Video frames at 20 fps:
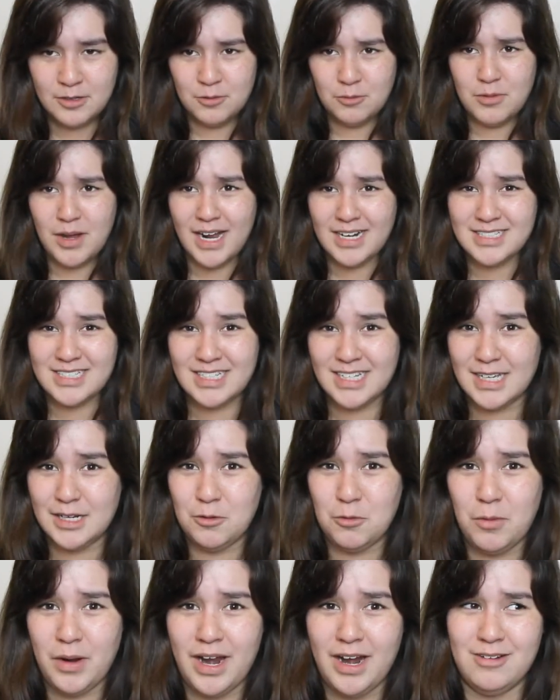We actually get
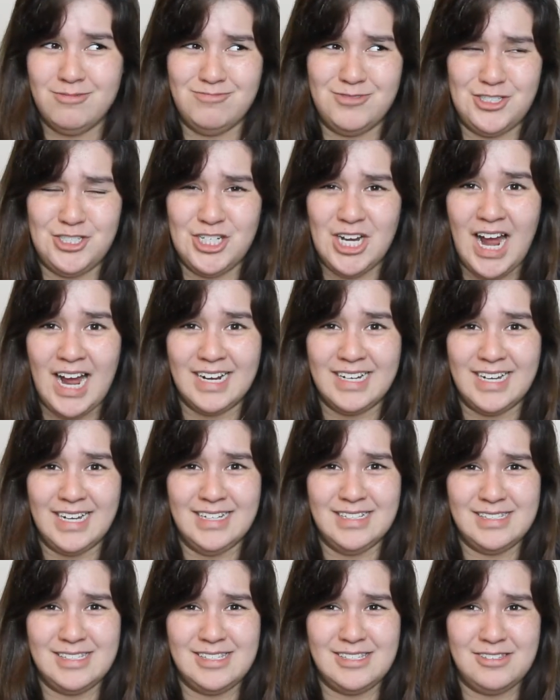to wear
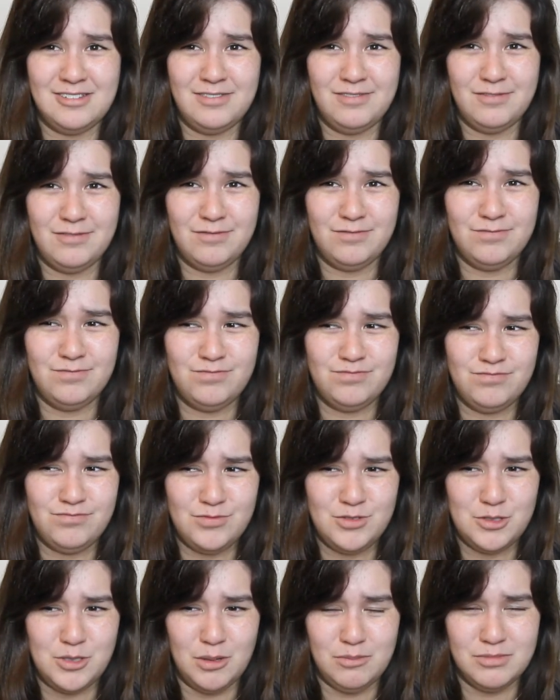jackets
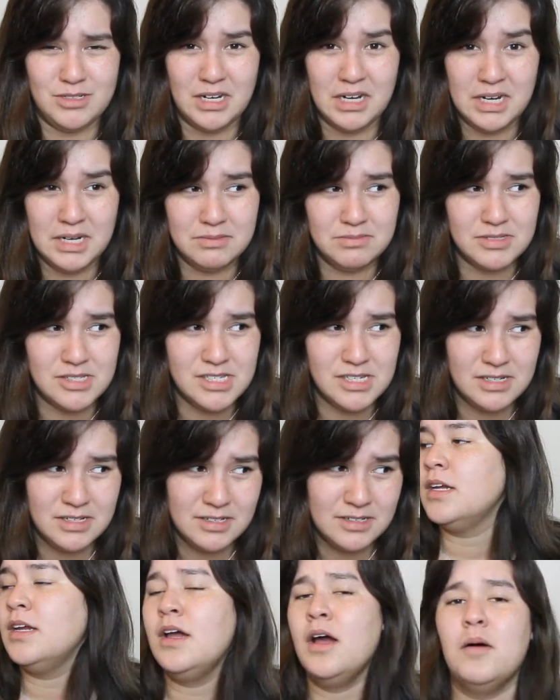sometimes.
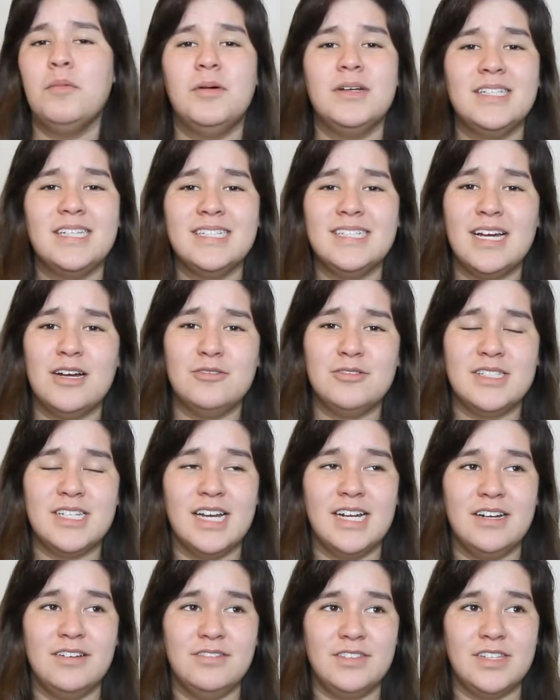But the
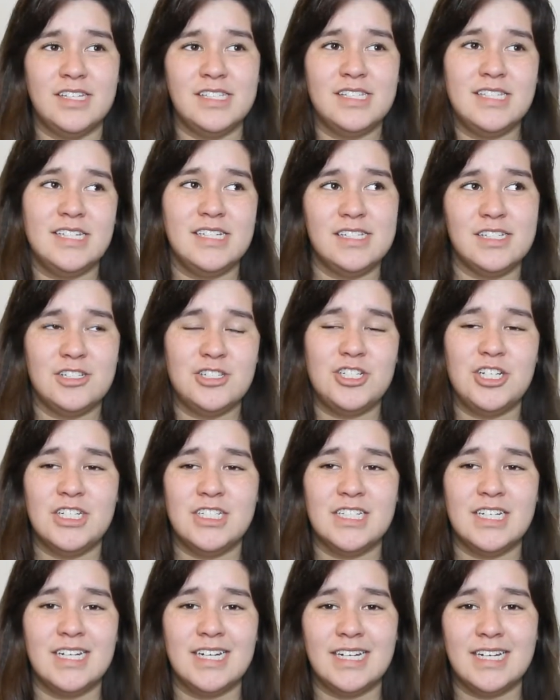downside of the seasons
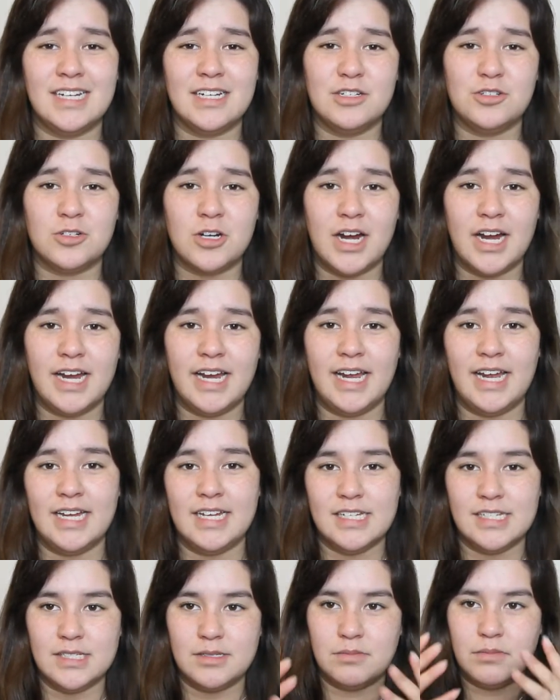changing and it getting dry
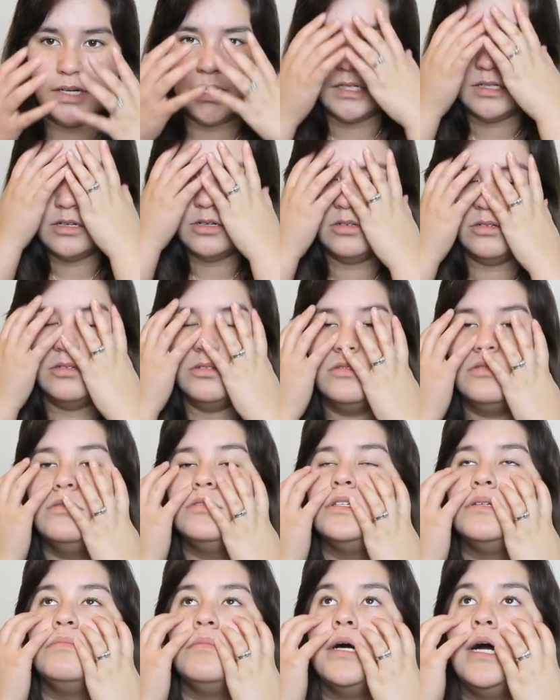is my
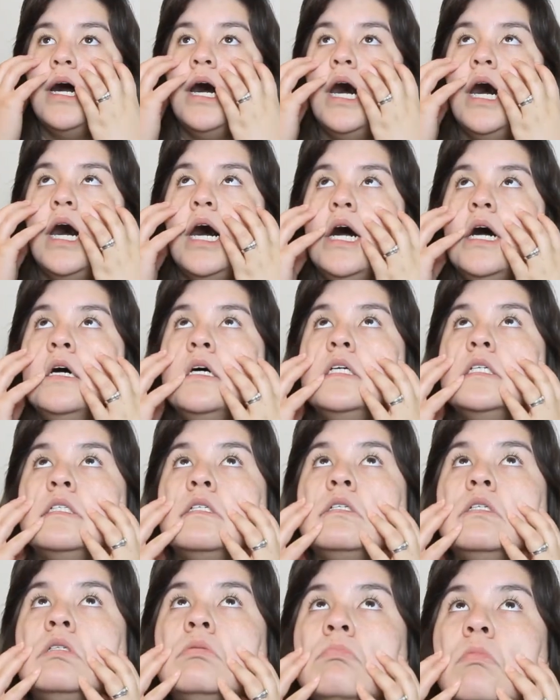nose and my eyes
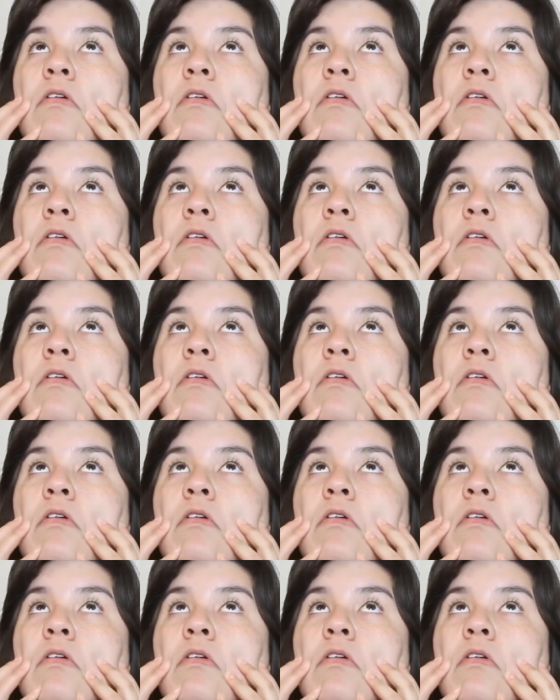and